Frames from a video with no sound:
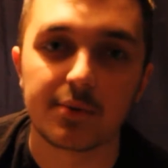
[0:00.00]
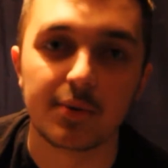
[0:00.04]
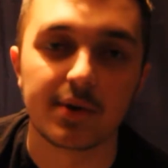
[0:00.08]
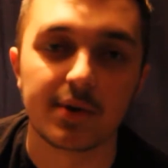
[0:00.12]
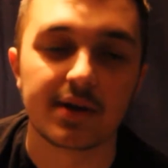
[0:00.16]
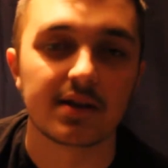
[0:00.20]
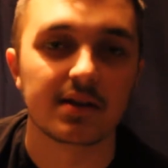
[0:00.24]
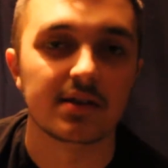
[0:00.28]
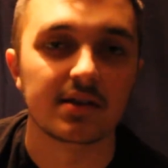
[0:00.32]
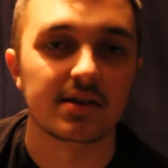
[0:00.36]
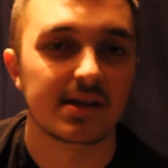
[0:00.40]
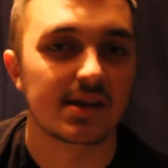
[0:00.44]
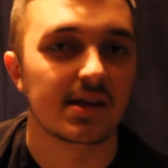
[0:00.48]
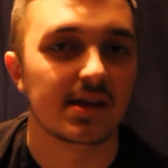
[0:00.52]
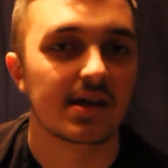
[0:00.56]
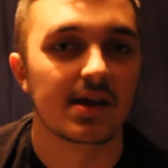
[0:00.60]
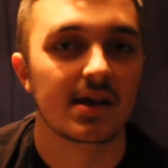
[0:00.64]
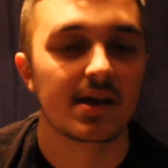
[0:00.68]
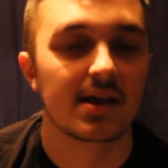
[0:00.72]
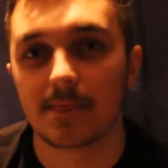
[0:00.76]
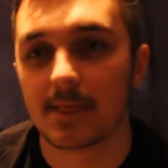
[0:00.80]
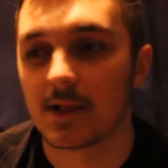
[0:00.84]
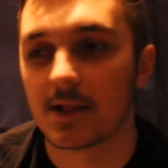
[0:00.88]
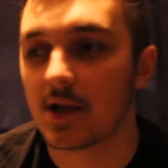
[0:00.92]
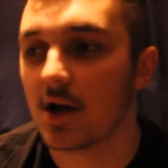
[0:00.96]
quickly.
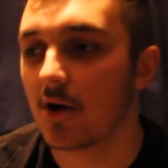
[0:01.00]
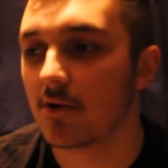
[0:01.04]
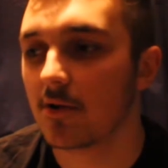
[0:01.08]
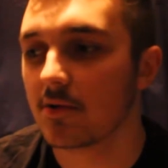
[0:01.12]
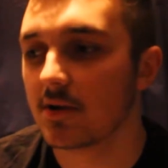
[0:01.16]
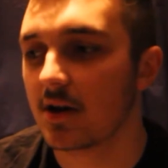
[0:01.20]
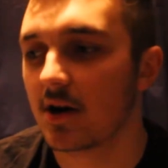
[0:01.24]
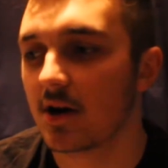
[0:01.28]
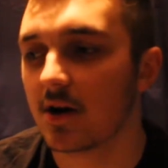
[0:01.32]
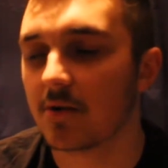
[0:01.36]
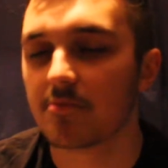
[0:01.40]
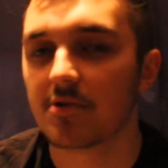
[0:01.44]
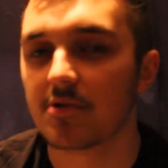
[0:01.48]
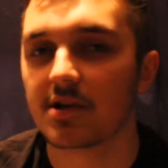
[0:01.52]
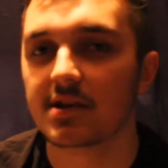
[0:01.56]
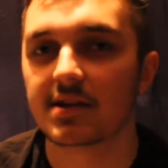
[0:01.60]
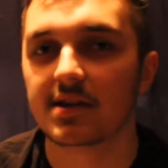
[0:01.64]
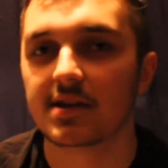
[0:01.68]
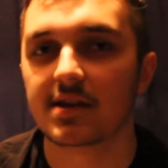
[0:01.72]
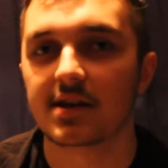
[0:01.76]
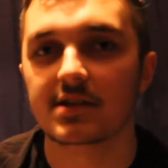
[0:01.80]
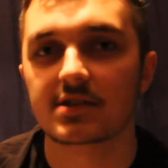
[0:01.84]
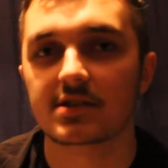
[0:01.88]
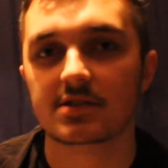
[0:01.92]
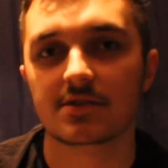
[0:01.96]
Currently I'm
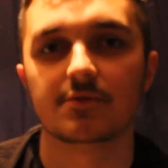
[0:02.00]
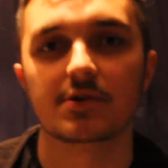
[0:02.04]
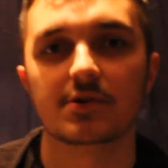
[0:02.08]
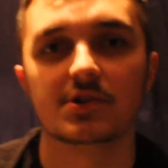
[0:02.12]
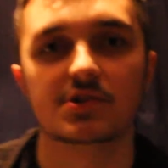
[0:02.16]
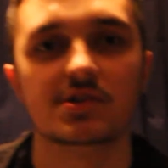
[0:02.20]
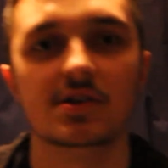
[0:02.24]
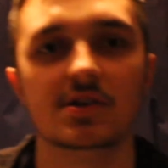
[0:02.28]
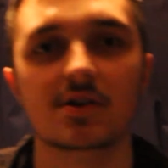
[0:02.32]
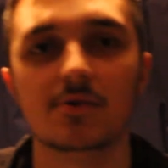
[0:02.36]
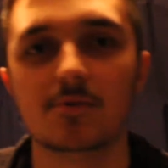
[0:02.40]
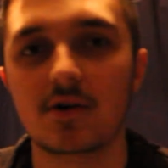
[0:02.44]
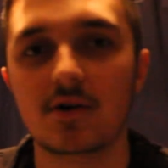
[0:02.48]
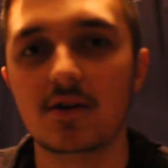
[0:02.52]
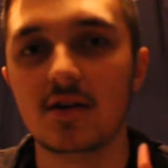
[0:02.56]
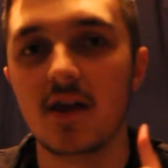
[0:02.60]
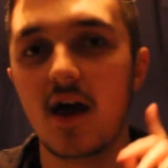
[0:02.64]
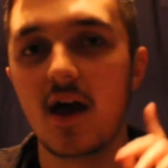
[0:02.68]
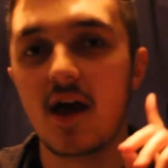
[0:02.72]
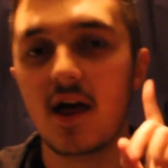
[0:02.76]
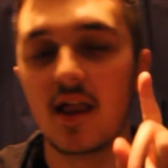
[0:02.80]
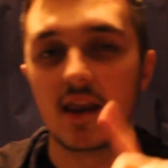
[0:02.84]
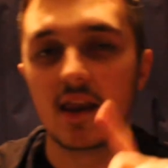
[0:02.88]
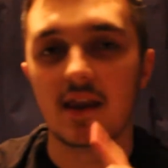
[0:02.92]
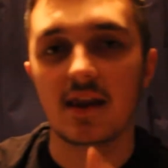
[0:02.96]
reading East of West Year 1.
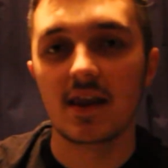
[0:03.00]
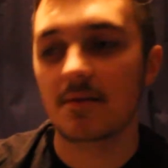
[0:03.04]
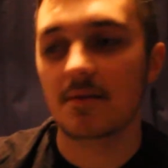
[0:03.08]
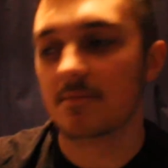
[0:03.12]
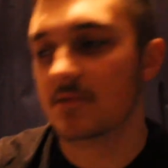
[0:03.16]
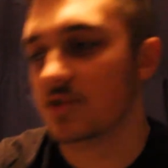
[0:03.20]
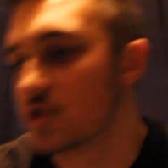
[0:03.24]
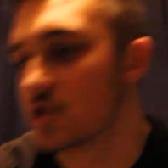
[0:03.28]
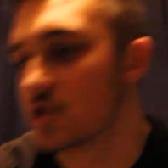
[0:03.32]
Let me